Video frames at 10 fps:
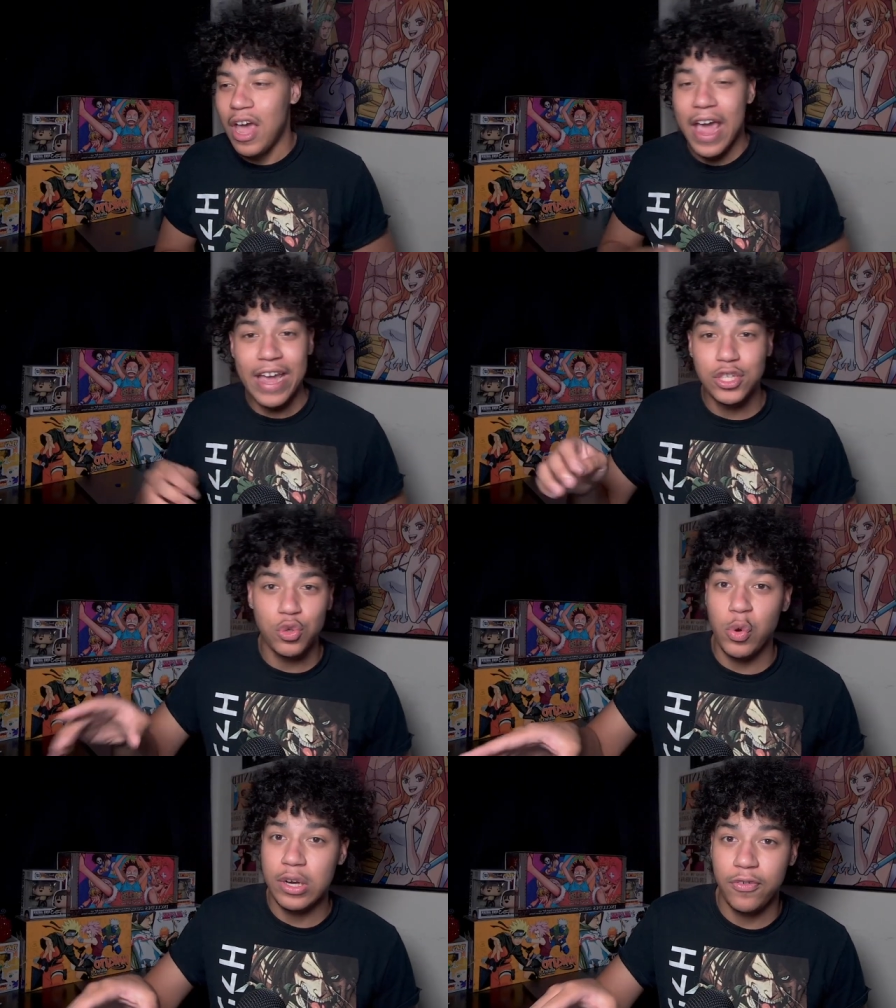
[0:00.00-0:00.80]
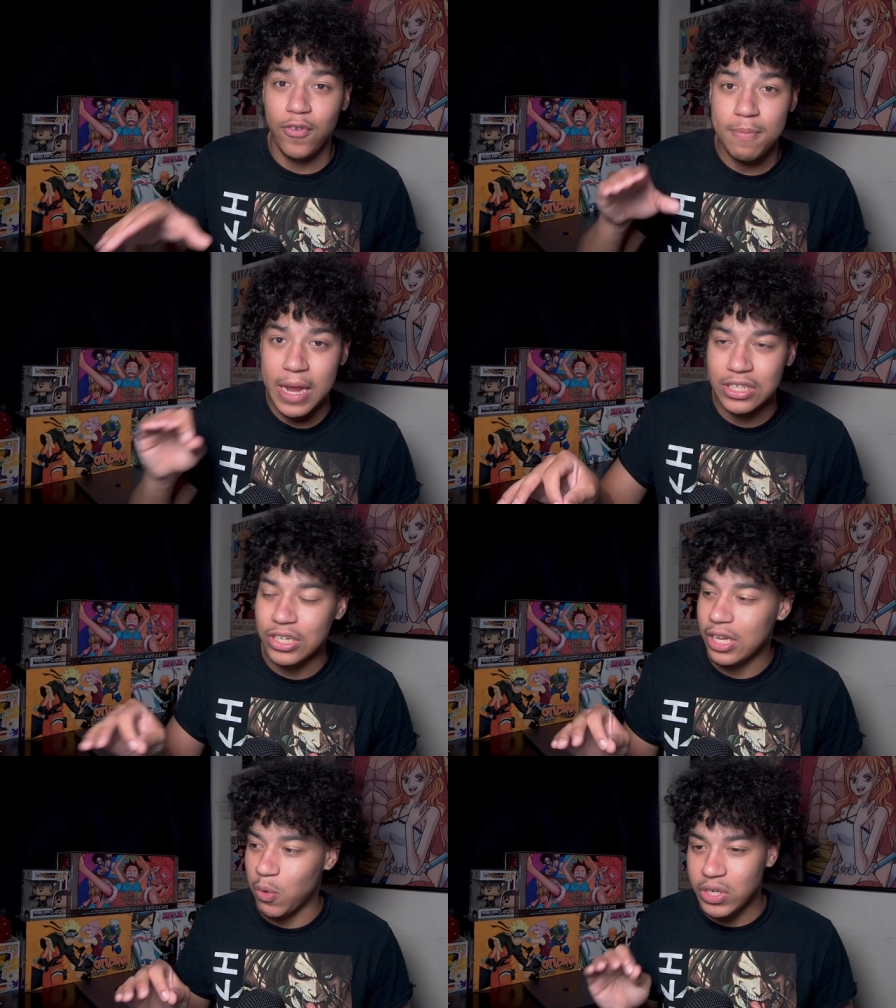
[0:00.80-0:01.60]
His
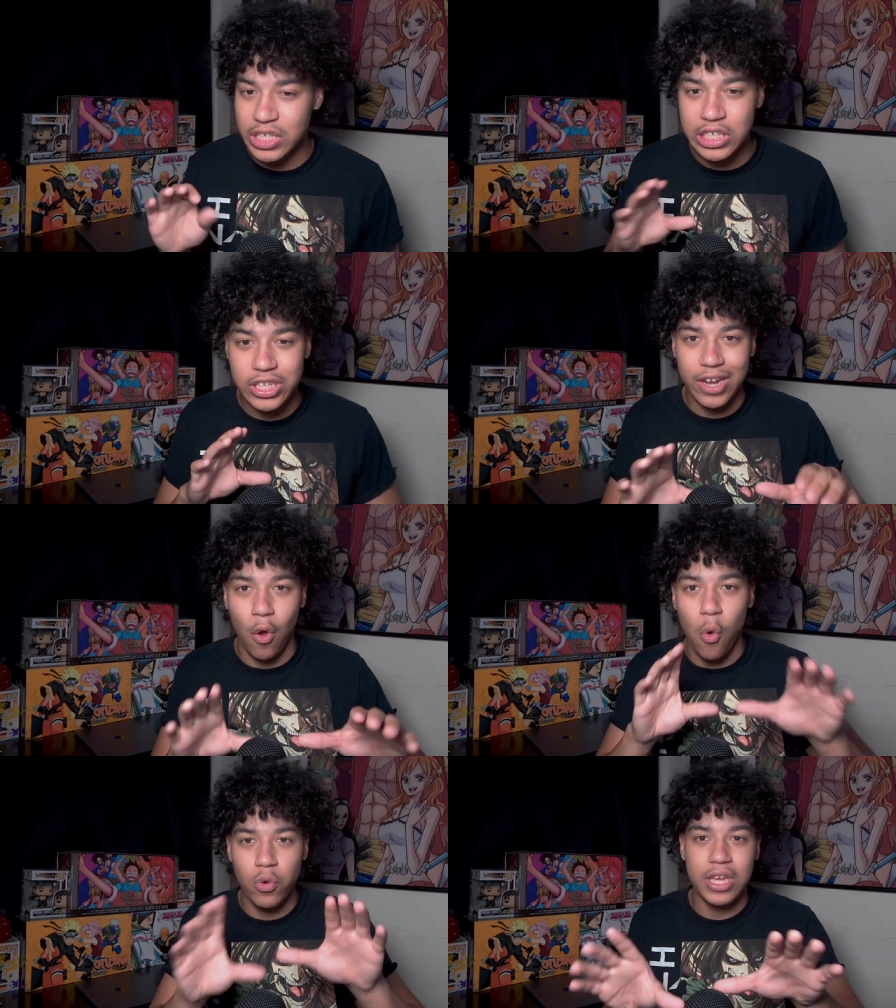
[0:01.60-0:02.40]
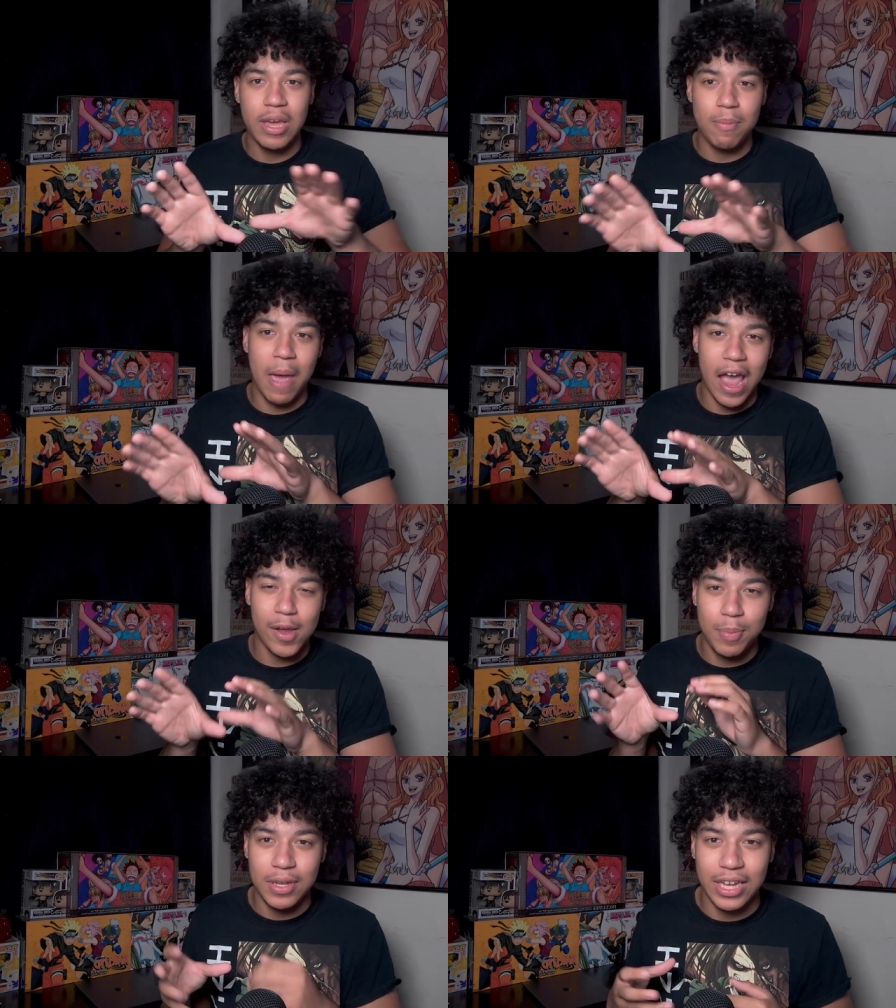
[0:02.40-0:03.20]
transformation, like when she's like holding it
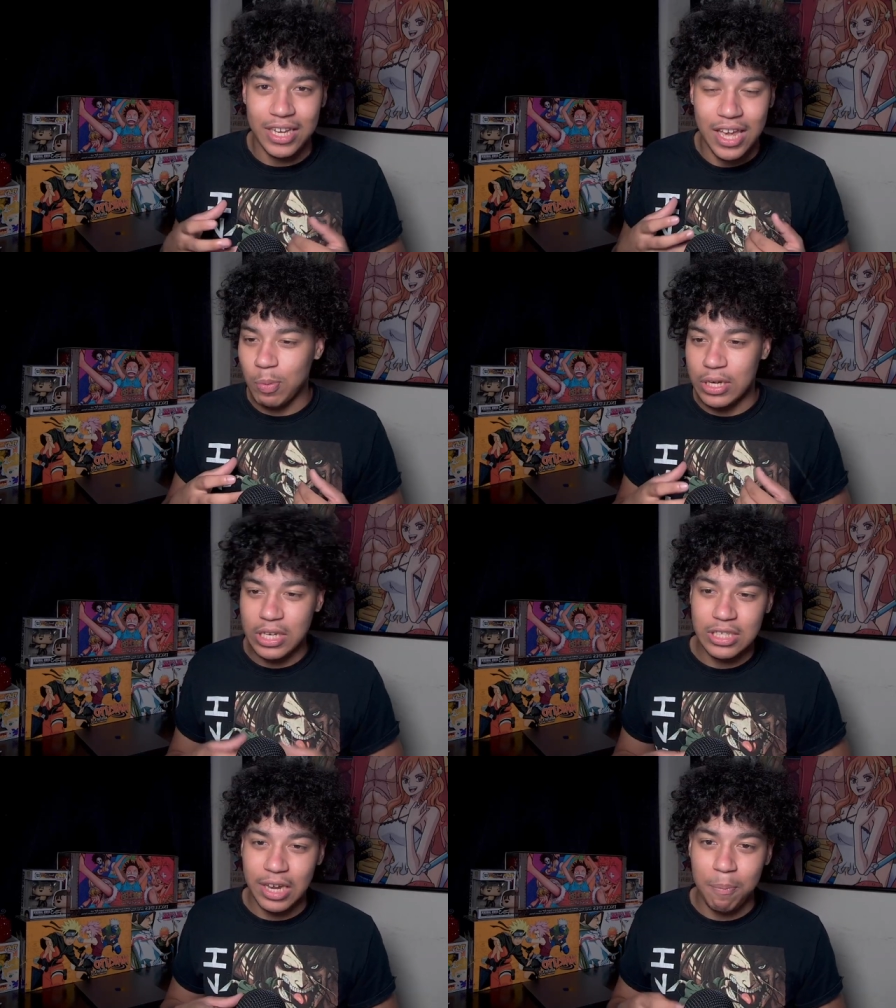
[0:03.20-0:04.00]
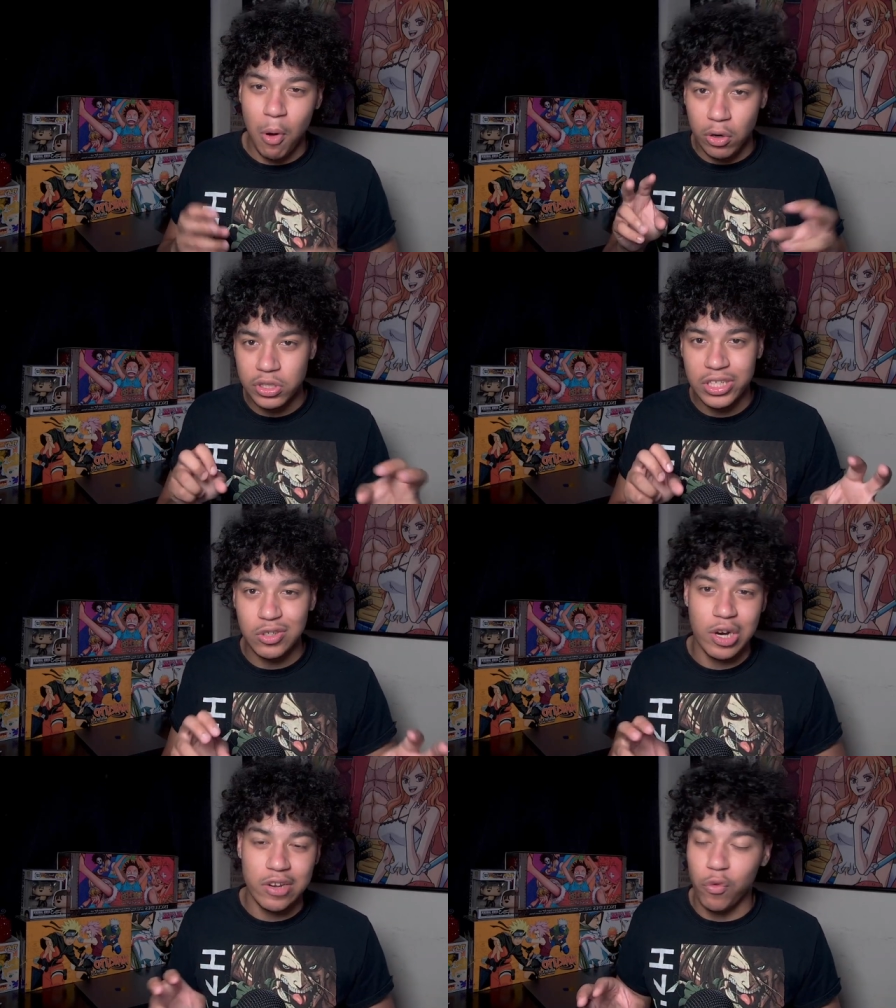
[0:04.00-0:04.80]
back, but he's like partially
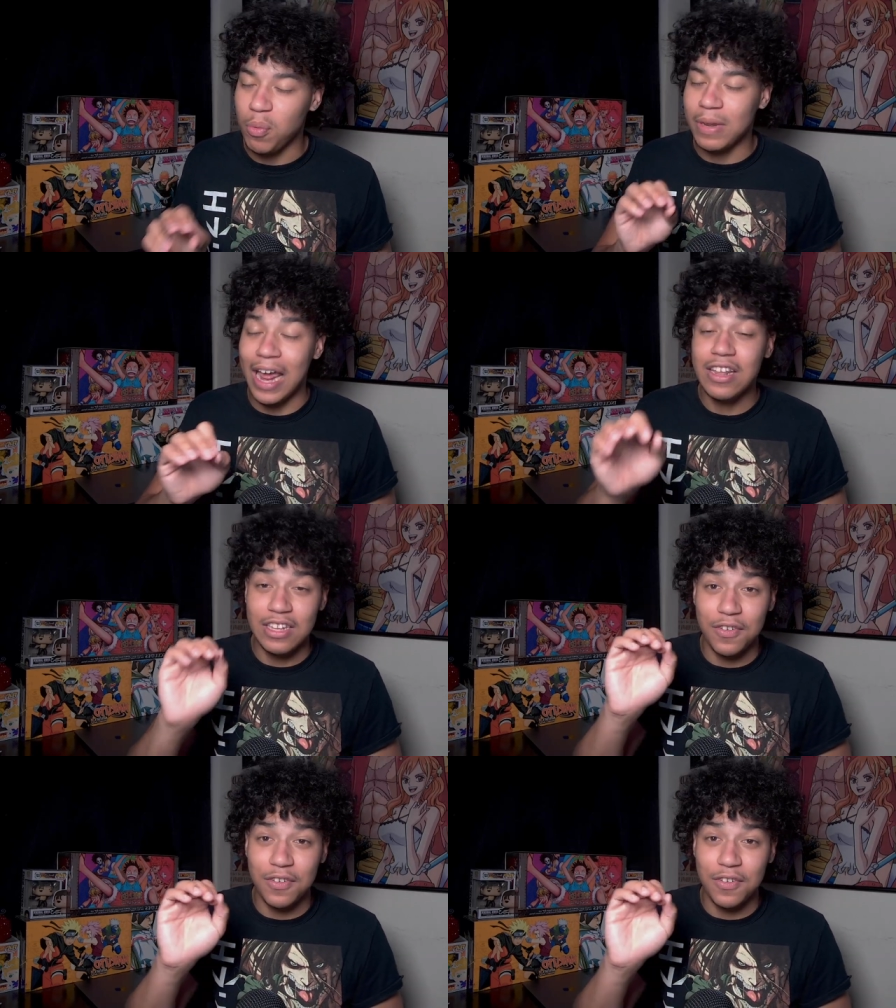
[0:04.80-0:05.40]
transformed. That is